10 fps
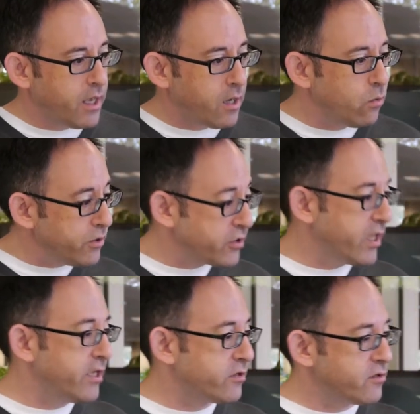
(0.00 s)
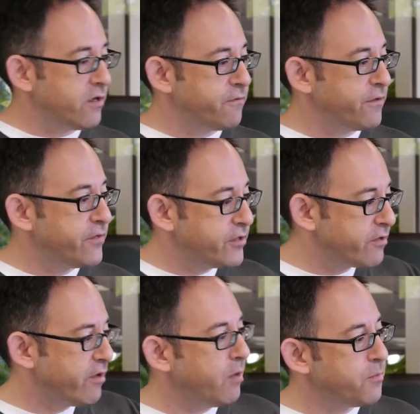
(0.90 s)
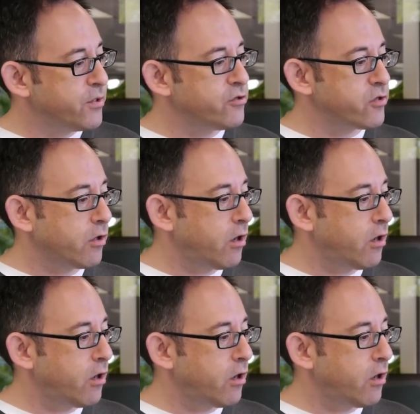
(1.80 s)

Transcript: And worst case, if, if these developers